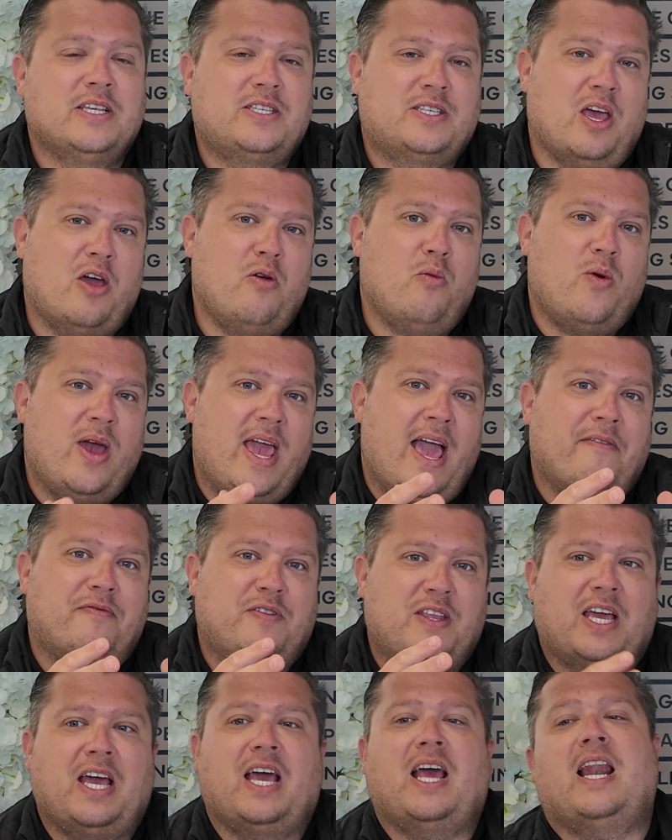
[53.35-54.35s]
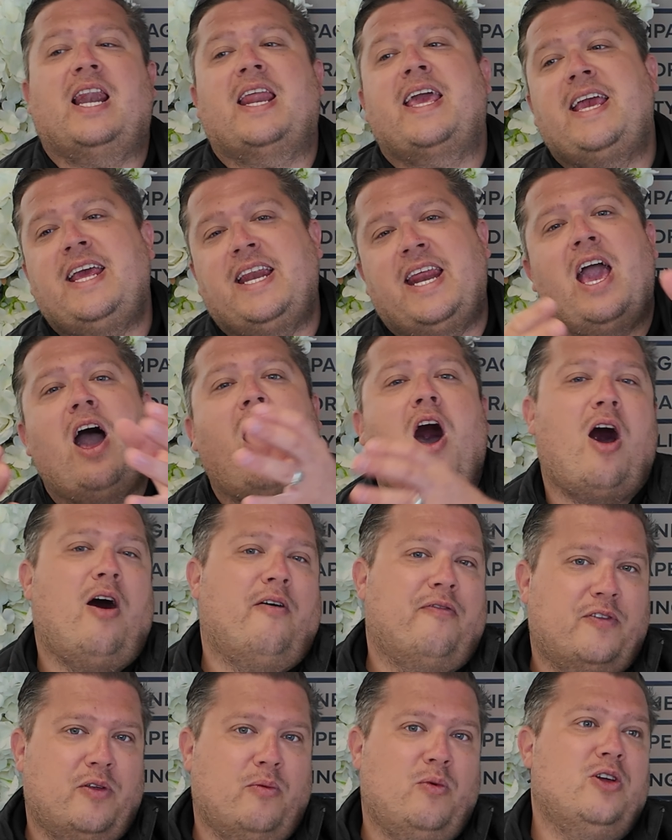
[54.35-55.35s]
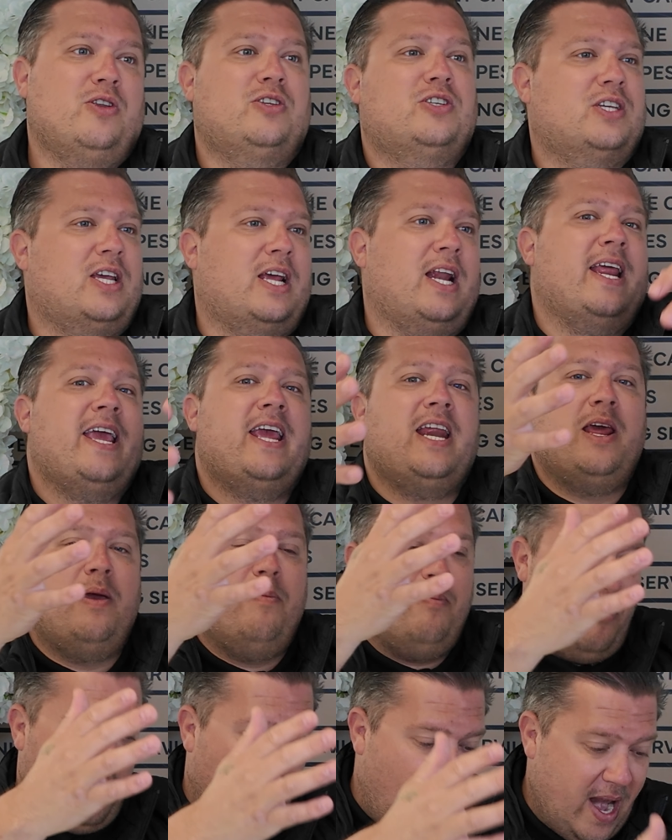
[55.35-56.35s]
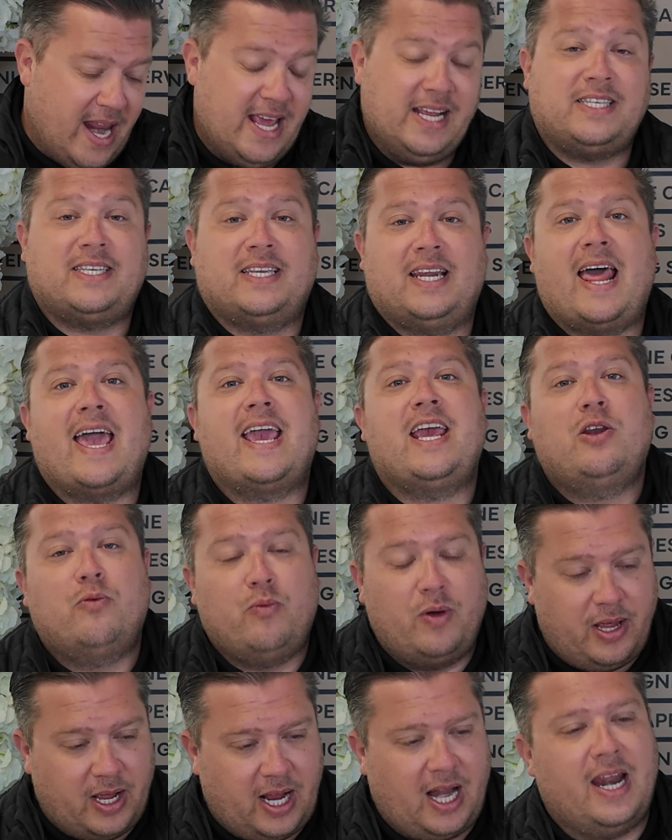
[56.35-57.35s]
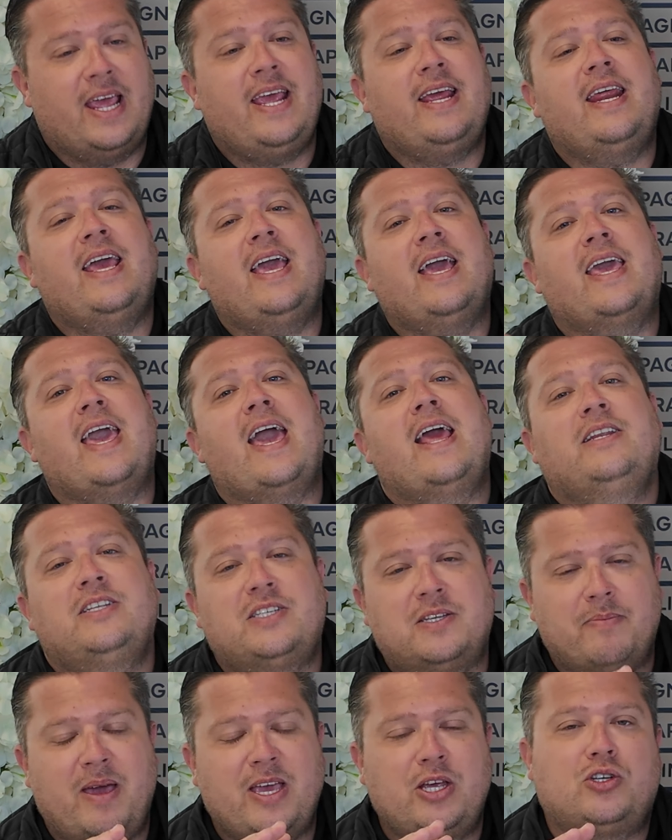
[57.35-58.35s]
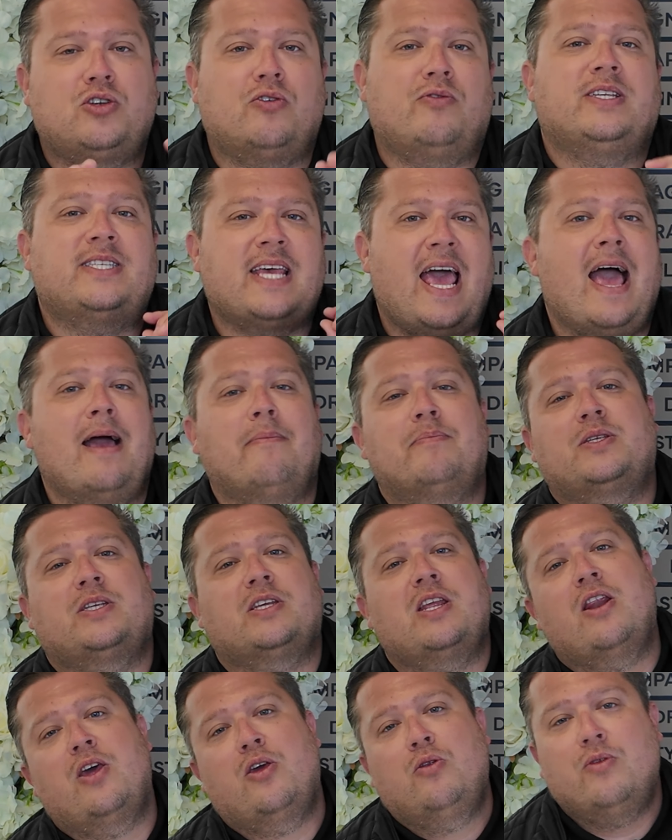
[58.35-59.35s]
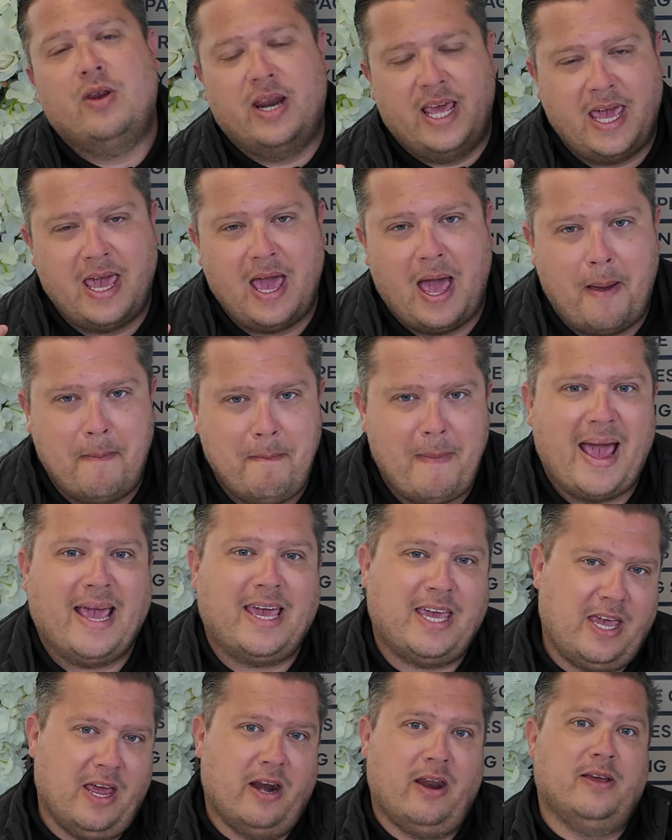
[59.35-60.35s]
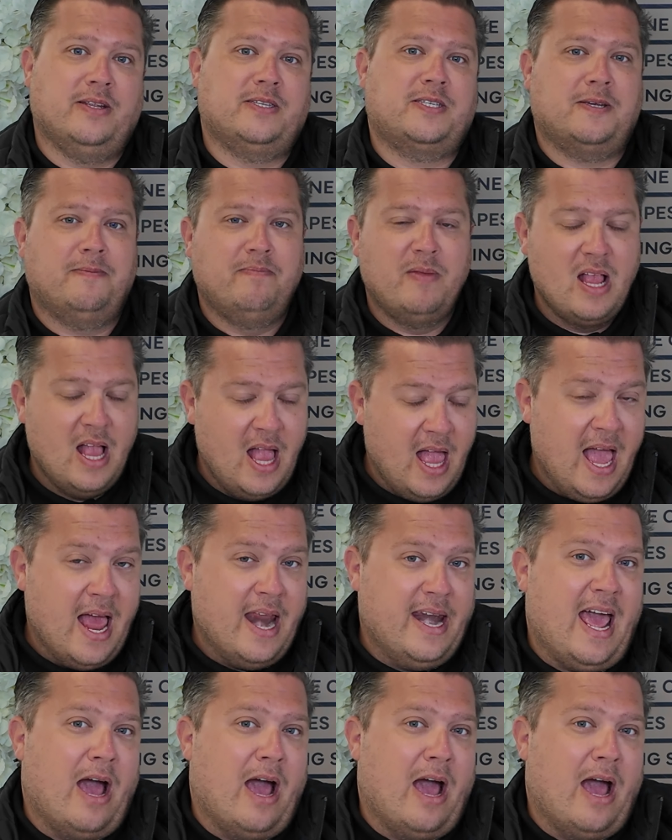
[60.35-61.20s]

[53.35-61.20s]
So we have to clean it afterwards, clean it when it's laid, we clean it again to make sure it's absolutely immaculate.